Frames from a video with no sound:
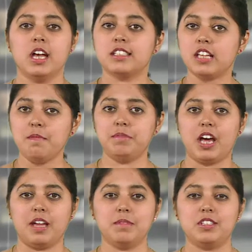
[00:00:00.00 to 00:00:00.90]

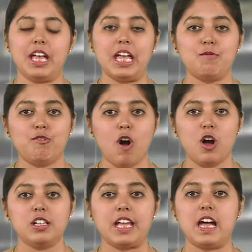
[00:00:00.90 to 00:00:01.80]
sometimes they
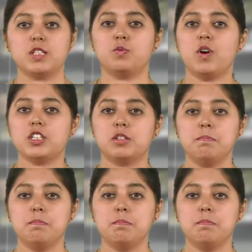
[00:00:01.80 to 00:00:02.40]
evolved as what